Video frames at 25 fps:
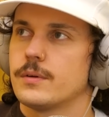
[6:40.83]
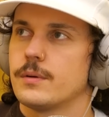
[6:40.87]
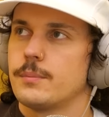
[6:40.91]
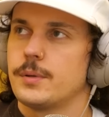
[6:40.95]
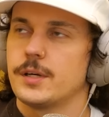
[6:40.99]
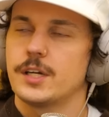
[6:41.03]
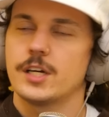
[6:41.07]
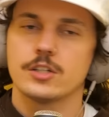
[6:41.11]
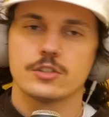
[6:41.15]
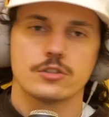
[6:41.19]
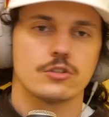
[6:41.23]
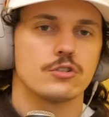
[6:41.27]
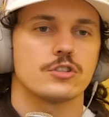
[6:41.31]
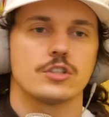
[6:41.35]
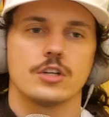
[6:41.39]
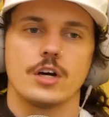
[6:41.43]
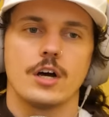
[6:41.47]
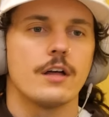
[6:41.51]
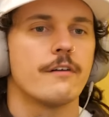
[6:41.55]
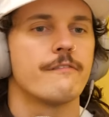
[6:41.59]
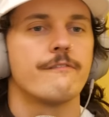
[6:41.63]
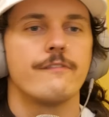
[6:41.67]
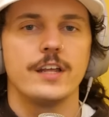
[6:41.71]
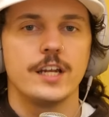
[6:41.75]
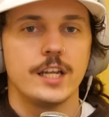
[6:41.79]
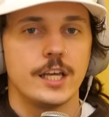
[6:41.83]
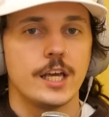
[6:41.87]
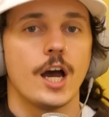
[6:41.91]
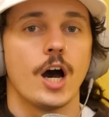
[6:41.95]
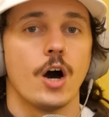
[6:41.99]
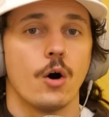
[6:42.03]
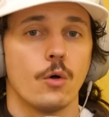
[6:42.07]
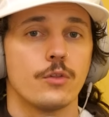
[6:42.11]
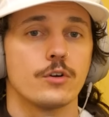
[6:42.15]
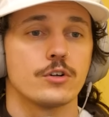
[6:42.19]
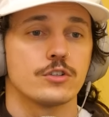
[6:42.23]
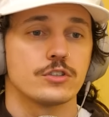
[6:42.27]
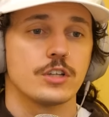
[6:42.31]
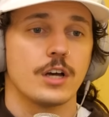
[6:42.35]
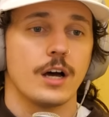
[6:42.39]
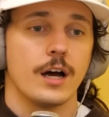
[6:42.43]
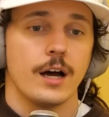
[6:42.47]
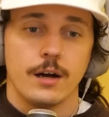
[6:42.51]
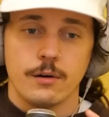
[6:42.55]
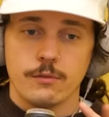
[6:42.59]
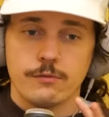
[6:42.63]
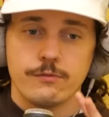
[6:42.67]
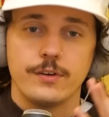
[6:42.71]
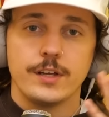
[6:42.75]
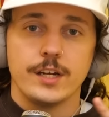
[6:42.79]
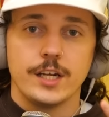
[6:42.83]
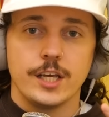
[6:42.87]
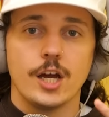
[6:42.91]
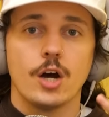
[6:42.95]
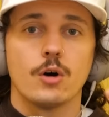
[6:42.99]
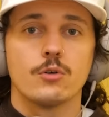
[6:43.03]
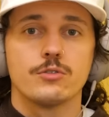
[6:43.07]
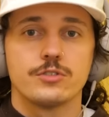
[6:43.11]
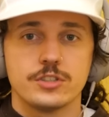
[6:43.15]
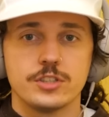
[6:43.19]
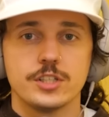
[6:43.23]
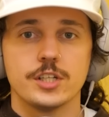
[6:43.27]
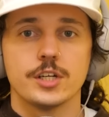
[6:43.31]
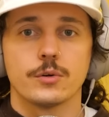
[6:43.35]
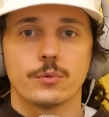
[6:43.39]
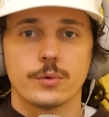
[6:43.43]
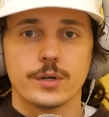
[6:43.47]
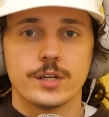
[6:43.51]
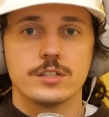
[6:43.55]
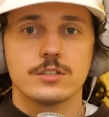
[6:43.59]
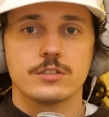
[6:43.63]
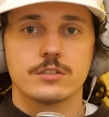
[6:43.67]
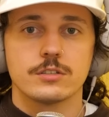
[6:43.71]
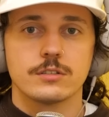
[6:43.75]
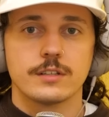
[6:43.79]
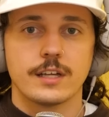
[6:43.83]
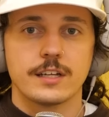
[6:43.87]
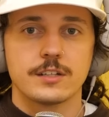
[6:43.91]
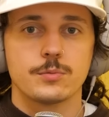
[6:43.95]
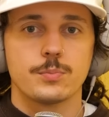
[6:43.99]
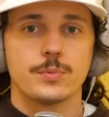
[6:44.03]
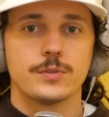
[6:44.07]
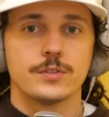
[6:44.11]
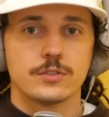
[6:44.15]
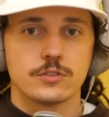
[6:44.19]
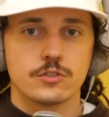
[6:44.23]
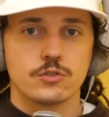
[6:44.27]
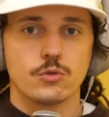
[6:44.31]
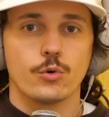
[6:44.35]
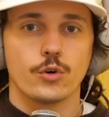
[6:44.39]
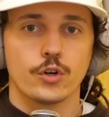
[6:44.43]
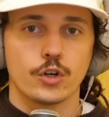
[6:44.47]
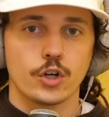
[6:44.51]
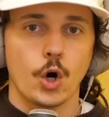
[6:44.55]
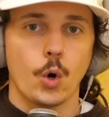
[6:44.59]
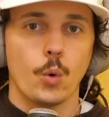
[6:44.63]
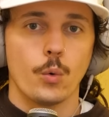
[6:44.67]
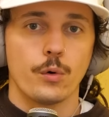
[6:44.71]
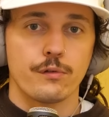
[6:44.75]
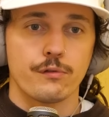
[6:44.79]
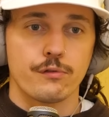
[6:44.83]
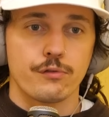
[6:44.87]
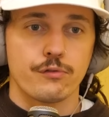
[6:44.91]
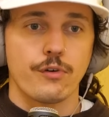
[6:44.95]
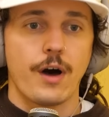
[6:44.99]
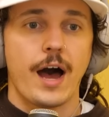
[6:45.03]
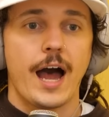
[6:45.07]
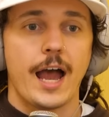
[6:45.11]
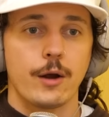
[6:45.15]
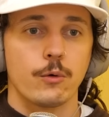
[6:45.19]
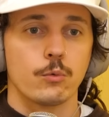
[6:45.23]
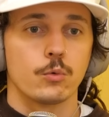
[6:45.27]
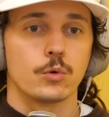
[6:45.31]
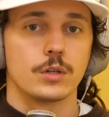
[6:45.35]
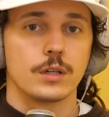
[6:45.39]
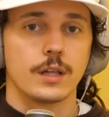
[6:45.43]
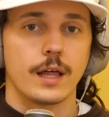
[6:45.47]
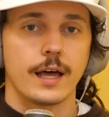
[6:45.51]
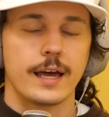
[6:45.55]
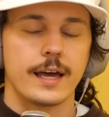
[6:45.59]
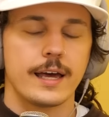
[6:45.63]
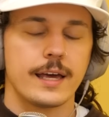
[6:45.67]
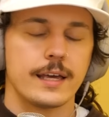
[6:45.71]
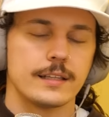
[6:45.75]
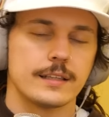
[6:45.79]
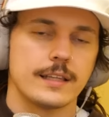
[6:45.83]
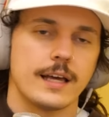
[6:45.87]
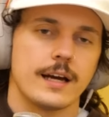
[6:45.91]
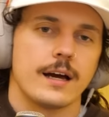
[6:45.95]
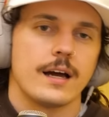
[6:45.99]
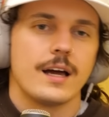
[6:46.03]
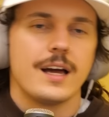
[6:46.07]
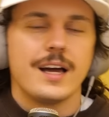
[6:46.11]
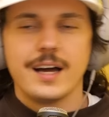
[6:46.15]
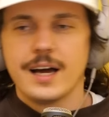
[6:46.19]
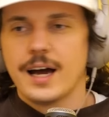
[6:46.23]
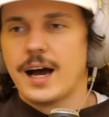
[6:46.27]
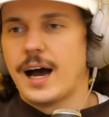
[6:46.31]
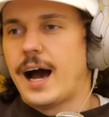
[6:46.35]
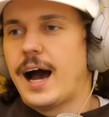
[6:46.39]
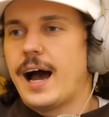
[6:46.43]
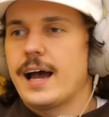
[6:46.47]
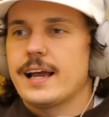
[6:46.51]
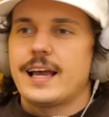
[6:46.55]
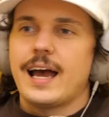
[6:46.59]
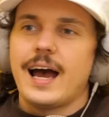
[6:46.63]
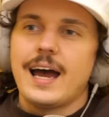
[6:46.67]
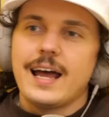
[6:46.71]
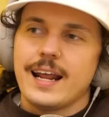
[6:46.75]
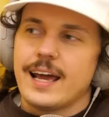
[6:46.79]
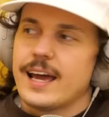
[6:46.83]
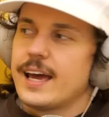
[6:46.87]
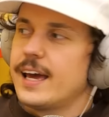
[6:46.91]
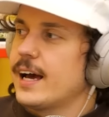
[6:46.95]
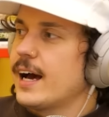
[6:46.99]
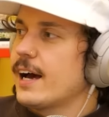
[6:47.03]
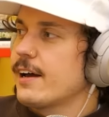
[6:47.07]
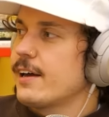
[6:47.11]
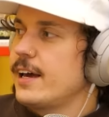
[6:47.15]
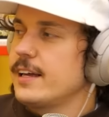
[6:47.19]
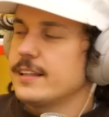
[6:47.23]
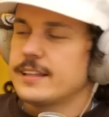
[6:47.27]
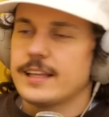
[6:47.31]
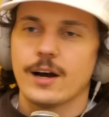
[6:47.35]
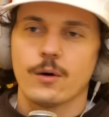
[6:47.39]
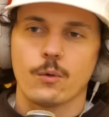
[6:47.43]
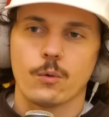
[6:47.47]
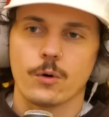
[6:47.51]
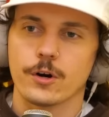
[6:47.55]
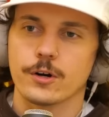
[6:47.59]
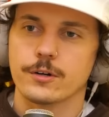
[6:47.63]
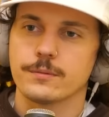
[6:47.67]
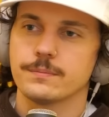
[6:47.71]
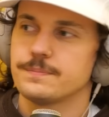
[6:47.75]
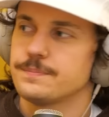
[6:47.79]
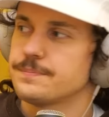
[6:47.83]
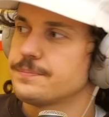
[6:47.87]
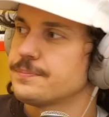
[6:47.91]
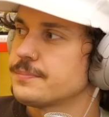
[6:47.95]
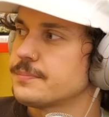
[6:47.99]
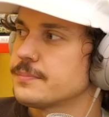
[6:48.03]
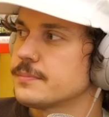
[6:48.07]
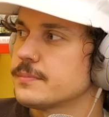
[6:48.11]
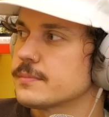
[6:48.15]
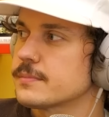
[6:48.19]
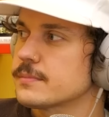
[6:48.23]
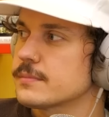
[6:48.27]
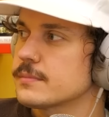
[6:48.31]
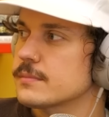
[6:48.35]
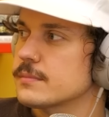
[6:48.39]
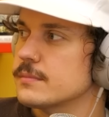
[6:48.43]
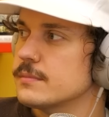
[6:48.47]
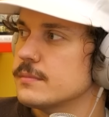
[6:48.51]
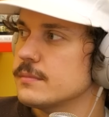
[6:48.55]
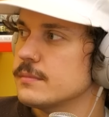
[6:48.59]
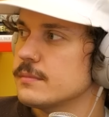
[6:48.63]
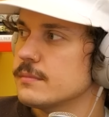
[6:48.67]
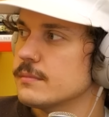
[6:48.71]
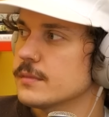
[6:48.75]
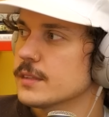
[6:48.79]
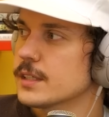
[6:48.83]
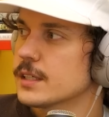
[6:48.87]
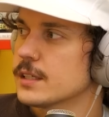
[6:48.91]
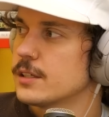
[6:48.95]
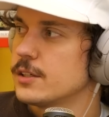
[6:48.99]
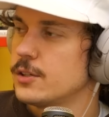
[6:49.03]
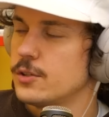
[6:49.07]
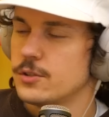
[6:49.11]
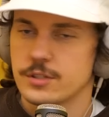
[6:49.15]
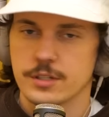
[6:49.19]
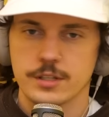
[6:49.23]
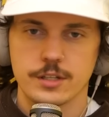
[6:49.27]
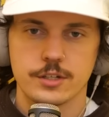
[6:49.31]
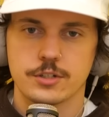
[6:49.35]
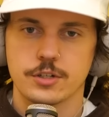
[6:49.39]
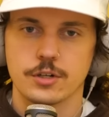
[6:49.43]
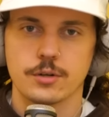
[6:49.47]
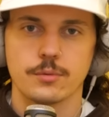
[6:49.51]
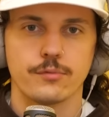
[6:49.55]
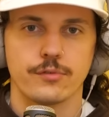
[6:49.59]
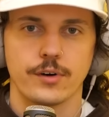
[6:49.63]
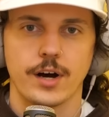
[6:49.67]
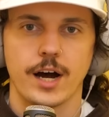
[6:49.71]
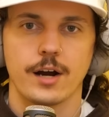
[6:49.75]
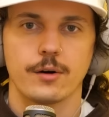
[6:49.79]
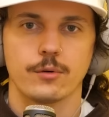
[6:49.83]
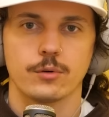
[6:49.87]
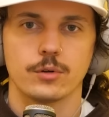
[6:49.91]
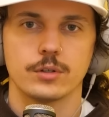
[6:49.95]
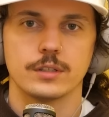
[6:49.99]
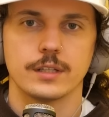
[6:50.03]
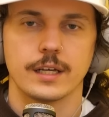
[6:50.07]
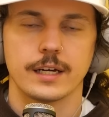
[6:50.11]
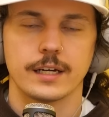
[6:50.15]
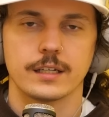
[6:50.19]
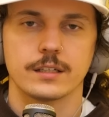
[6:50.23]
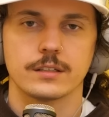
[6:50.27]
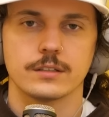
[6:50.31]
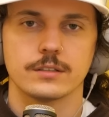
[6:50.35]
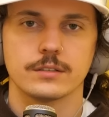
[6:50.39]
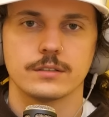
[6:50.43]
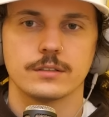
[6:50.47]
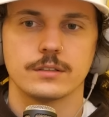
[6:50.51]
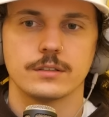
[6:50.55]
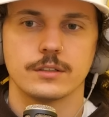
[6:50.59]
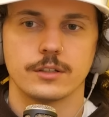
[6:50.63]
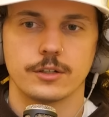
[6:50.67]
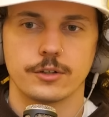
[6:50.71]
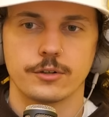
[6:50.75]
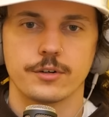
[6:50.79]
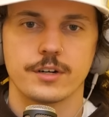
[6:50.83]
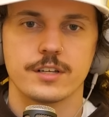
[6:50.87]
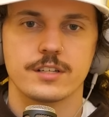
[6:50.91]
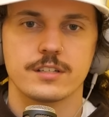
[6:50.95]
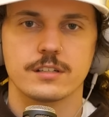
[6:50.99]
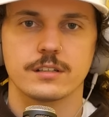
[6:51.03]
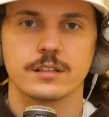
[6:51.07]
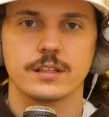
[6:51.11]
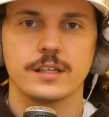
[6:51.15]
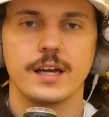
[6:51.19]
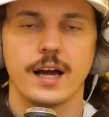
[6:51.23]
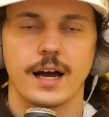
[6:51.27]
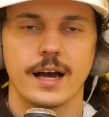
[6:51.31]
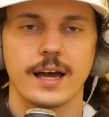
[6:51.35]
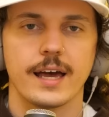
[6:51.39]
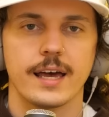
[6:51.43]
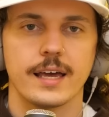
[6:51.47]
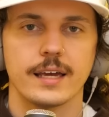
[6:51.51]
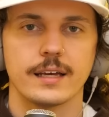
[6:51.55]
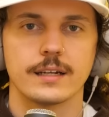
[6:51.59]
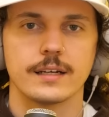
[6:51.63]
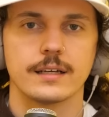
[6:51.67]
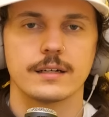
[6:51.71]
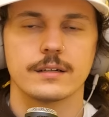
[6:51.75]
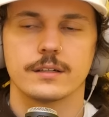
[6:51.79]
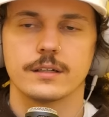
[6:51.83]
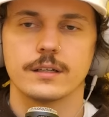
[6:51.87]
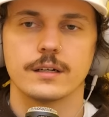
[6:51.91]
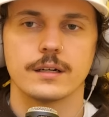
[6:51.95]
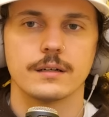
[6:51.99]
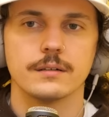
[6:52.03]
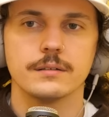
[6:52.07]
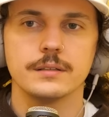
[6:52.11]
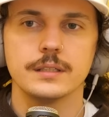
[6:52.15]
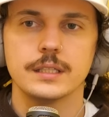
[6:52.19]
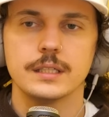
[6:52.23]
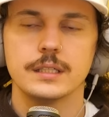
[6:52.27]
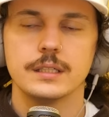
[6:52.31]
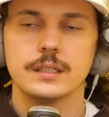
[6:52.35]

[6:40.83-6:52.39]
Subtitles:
because there's a video series that's been sort of going viral. I hate that. I hate that word, using the term viral, like earnestly. I hate it, you know?